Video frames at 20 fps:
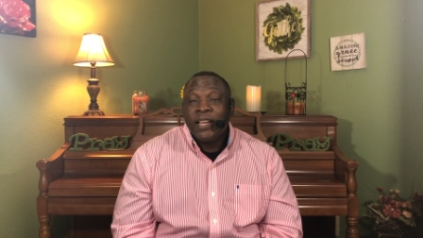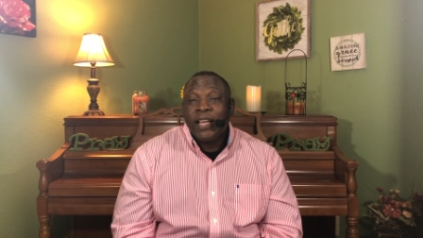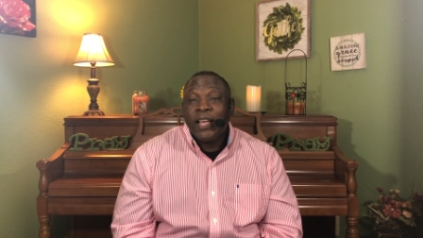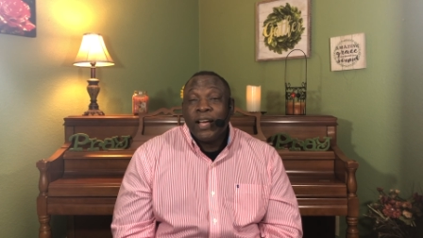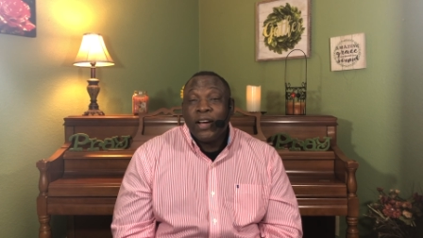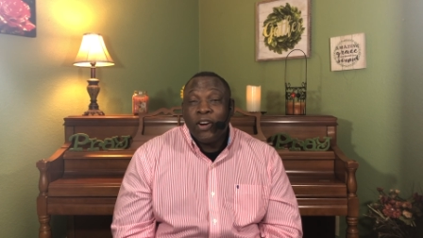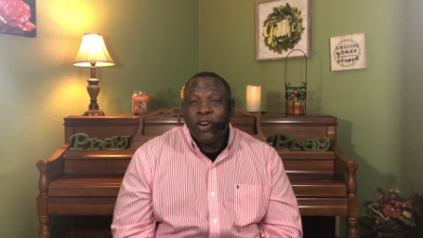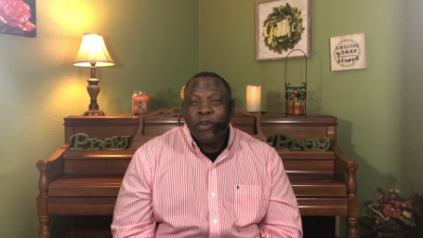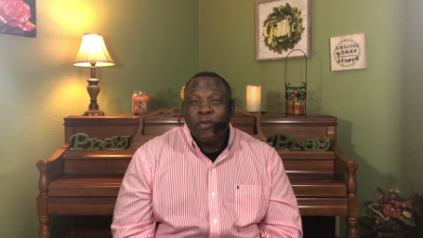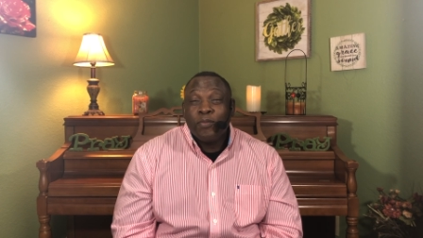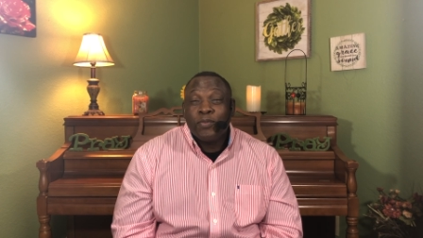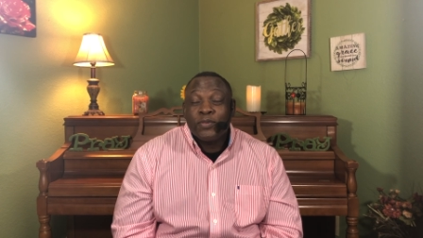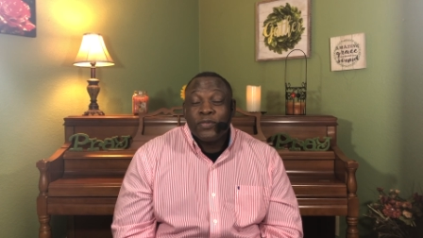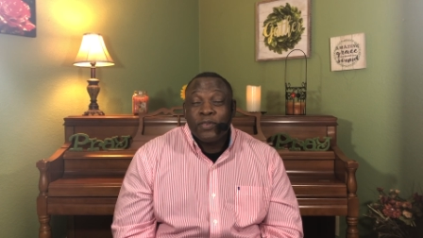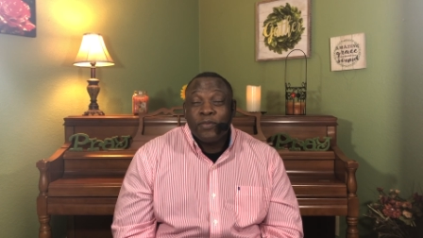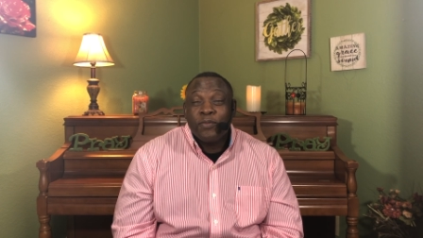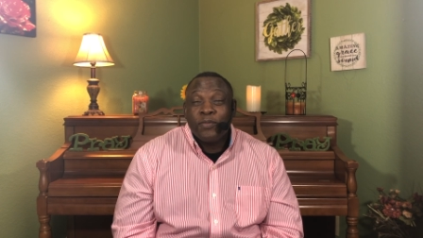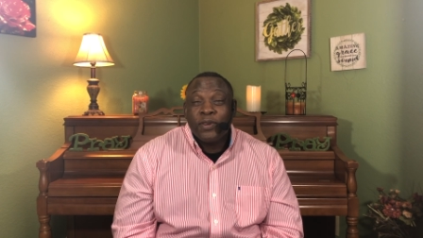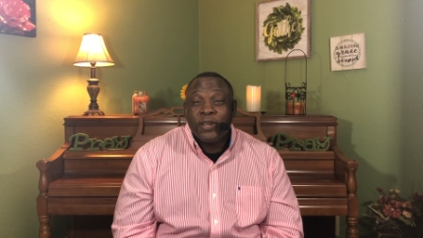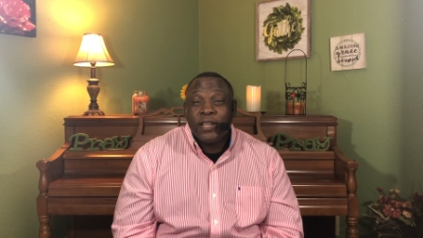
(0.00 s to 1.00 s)
help
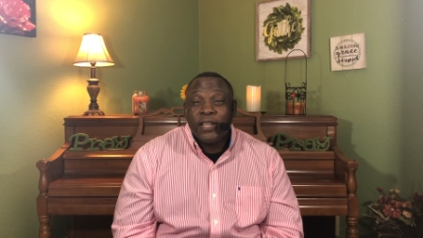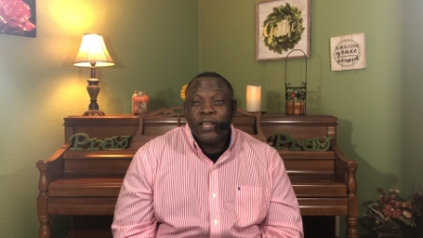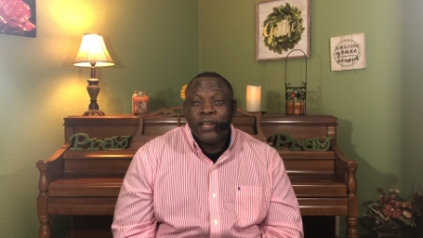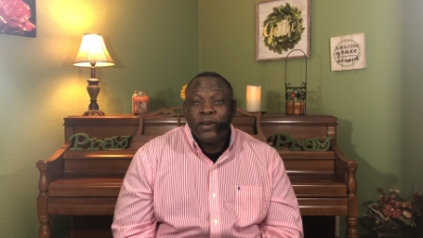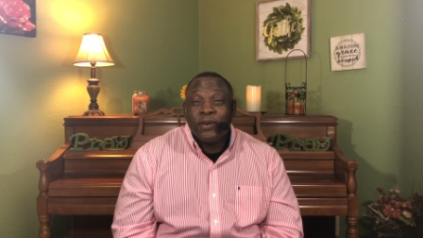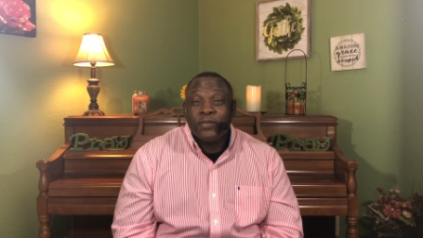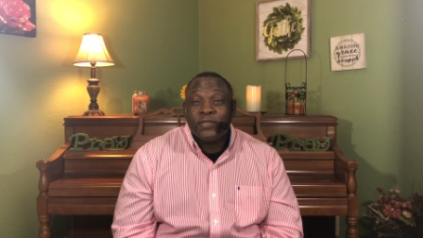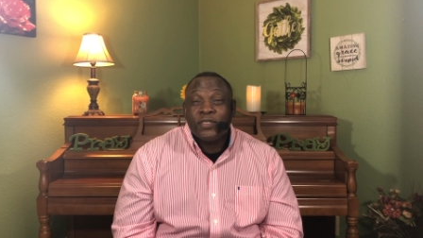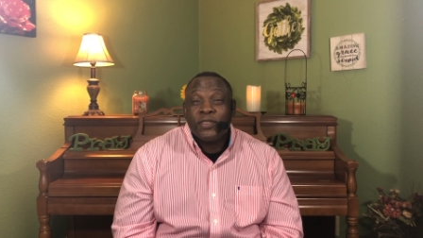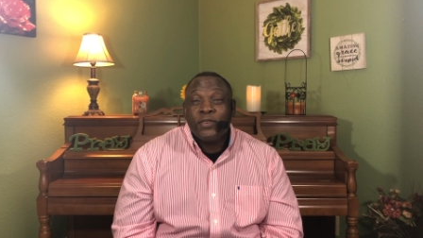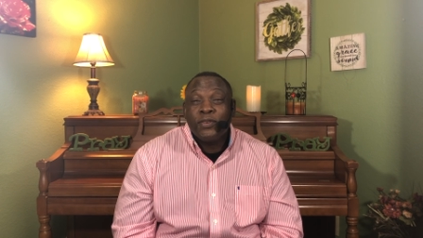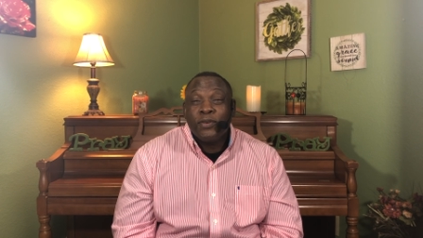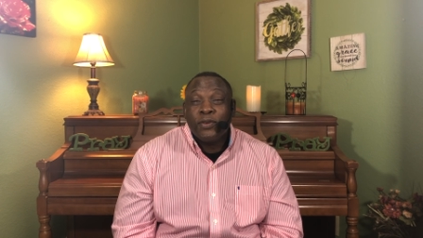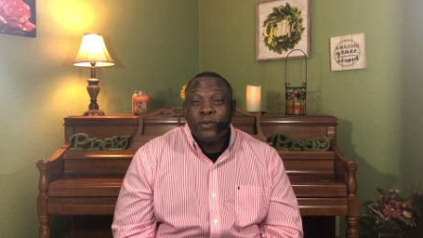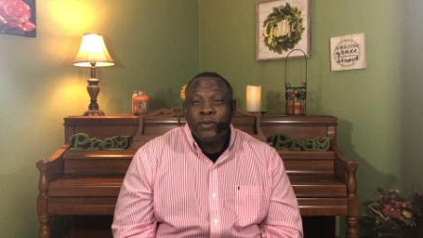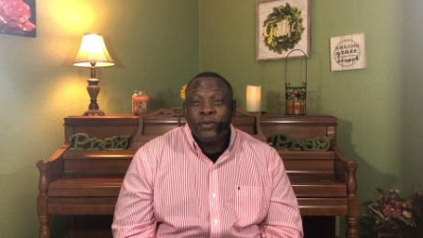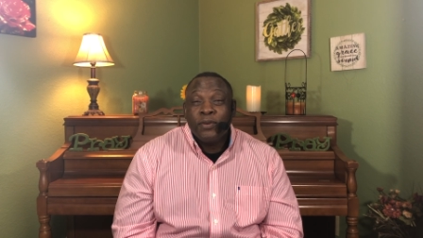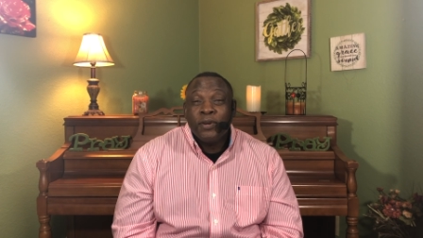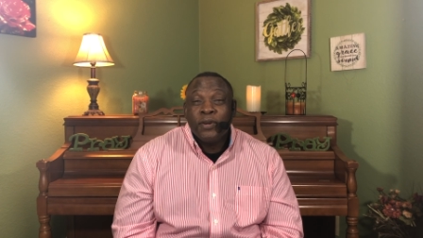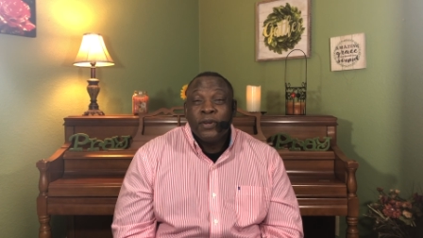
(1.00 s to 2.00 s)
someone else
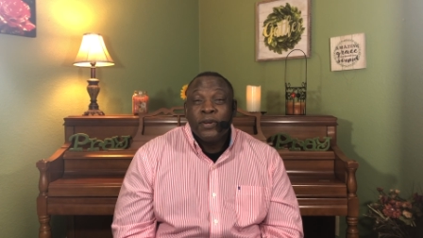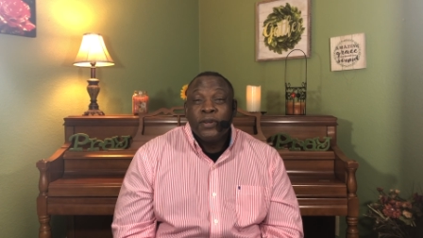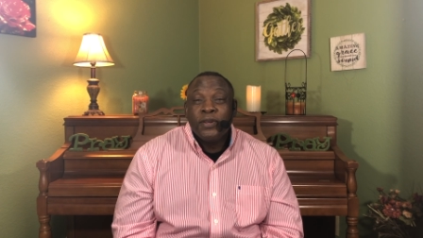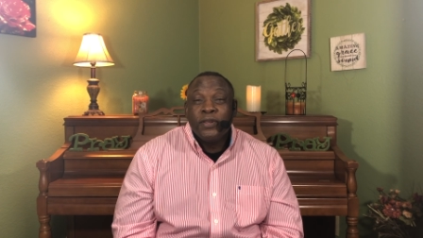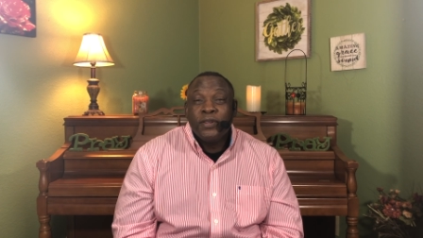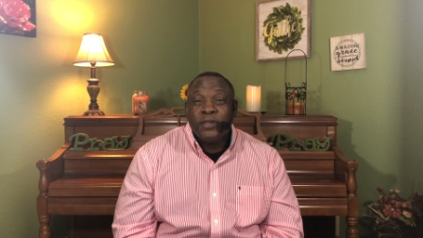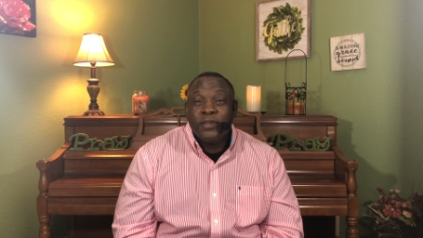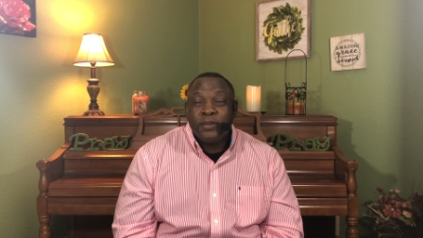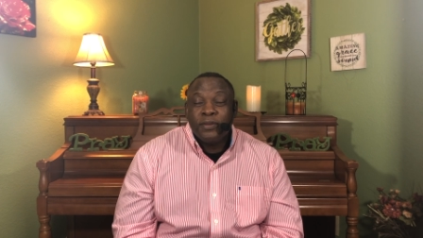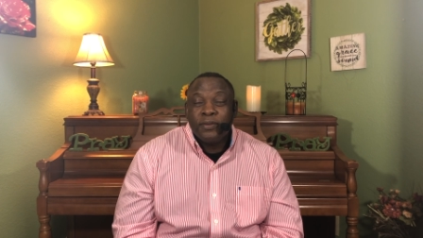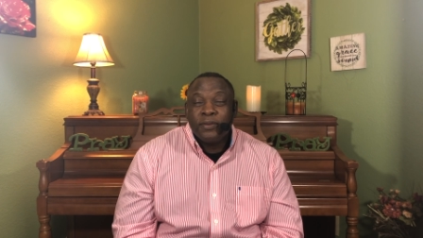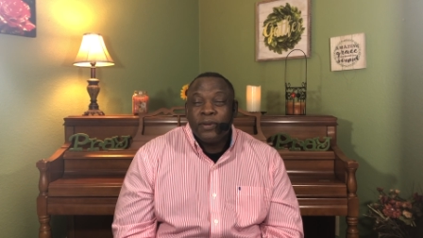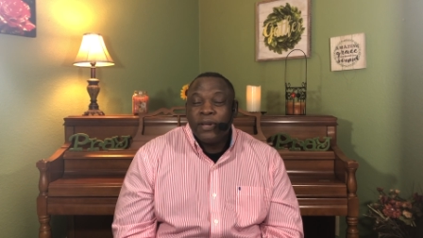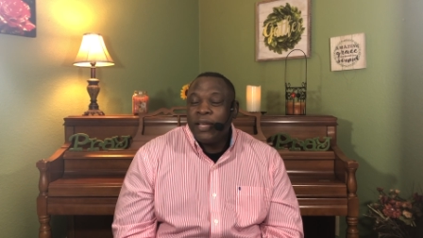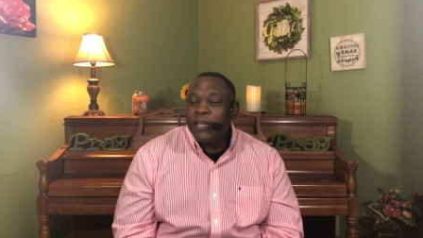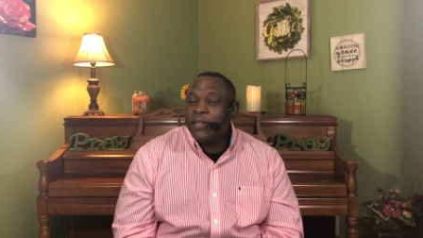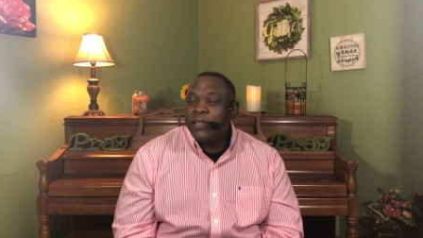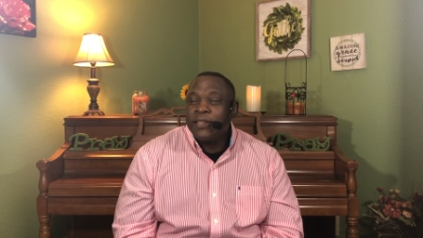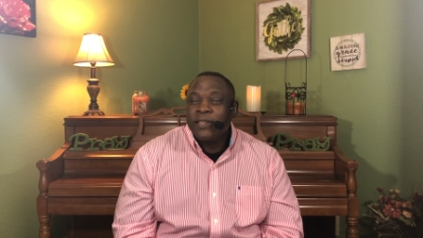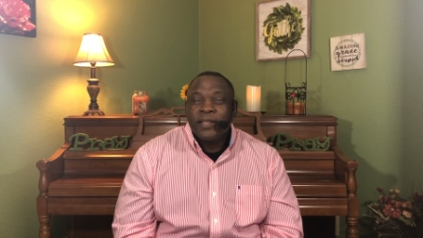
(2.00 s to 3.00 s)
know you
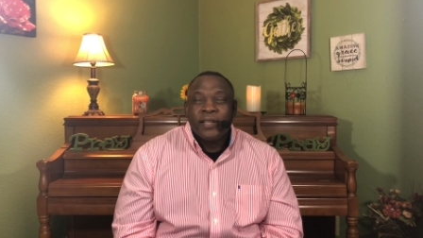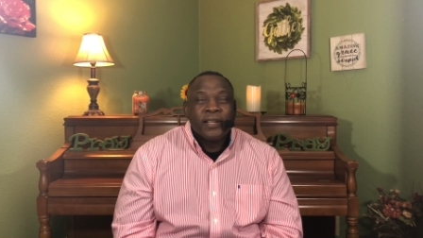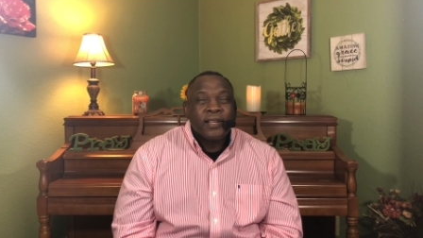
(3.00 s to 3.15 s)
and,